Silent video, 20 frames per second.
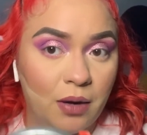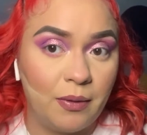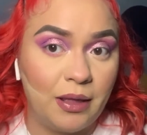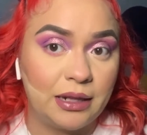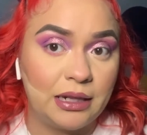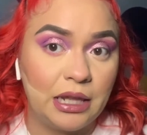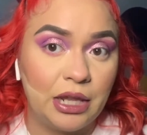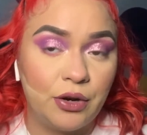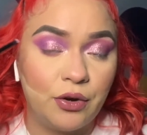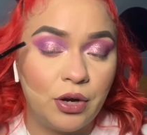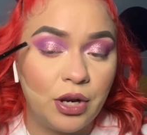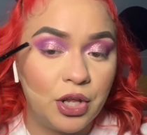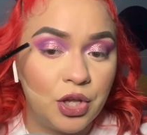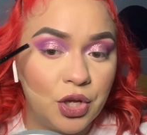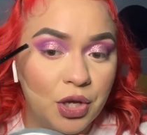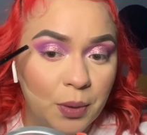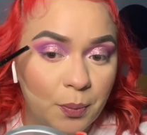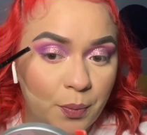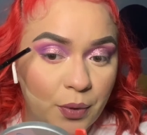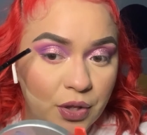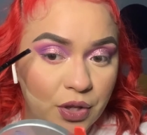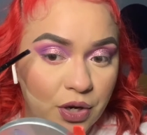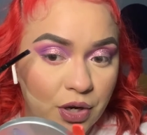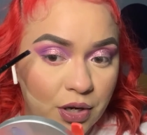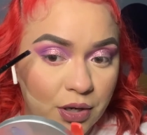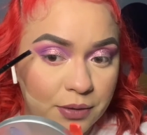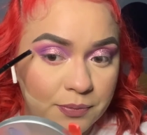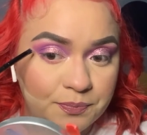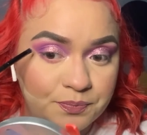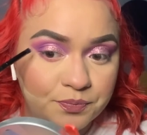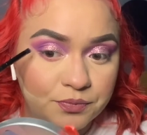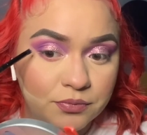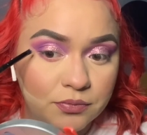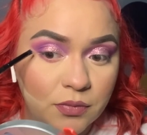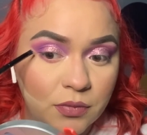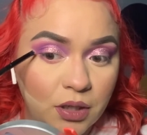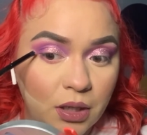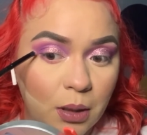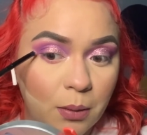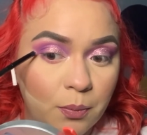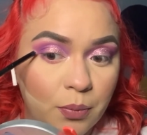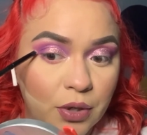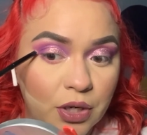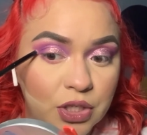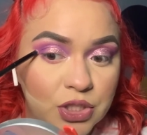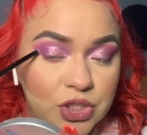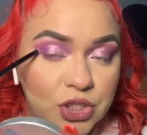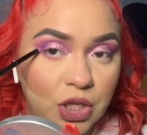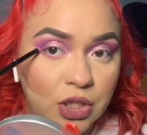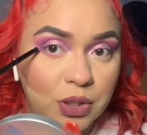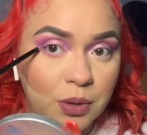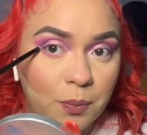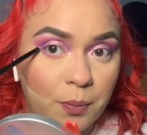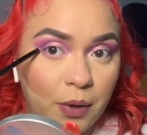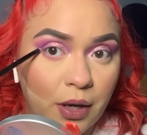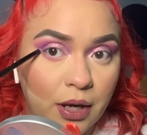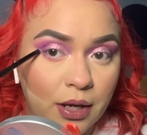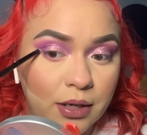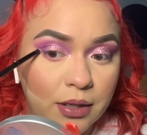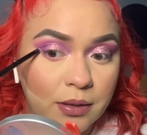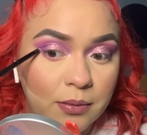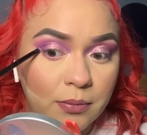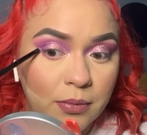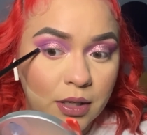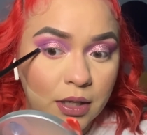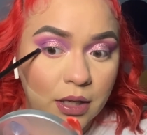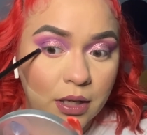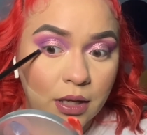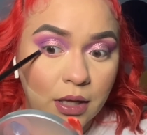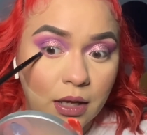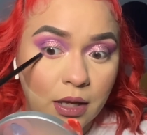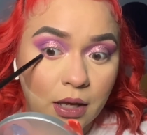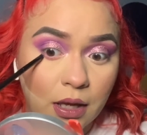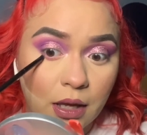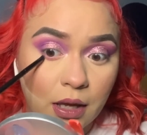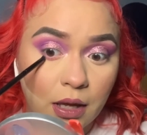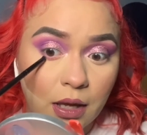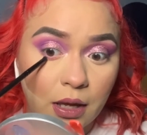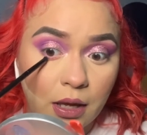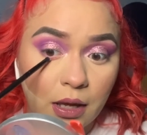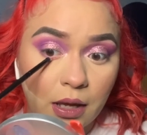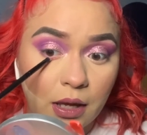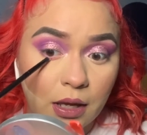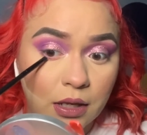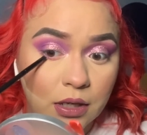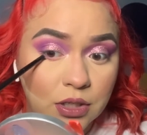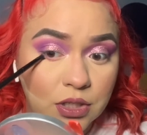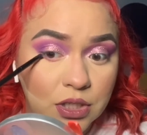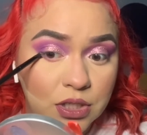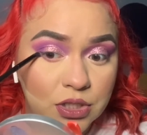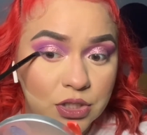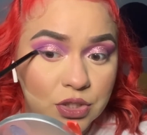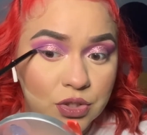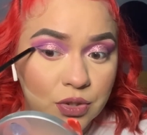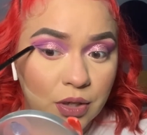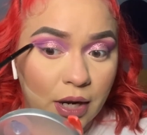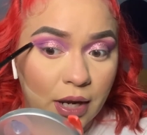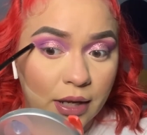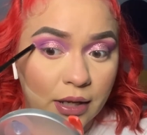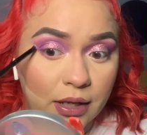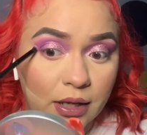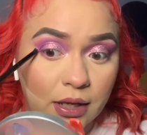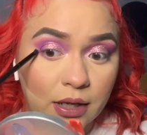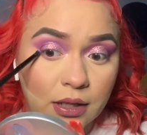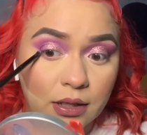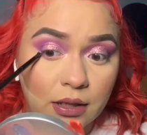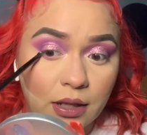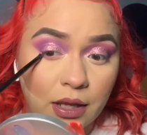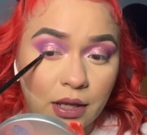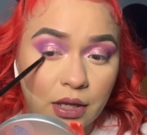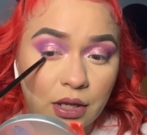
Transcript: Like literally you could put your brush on the bottom and just drag it. Like